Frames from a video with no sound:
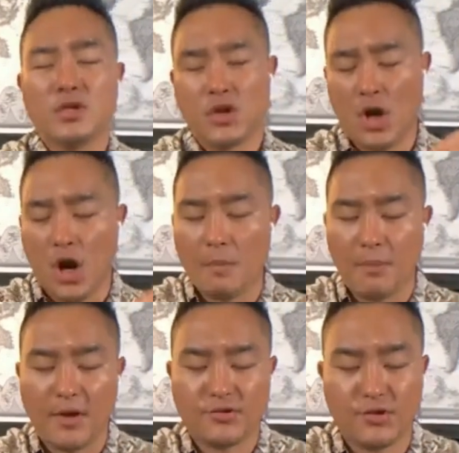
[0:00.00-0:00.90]
Your heart
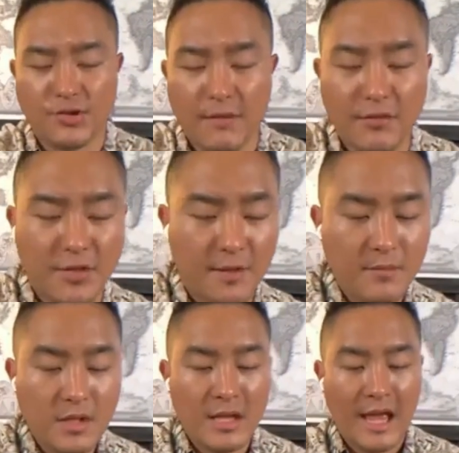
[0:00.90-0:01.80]
posture is everything.
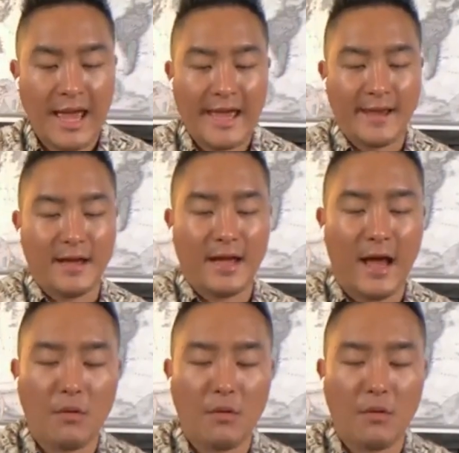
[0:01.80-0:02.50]
And uh,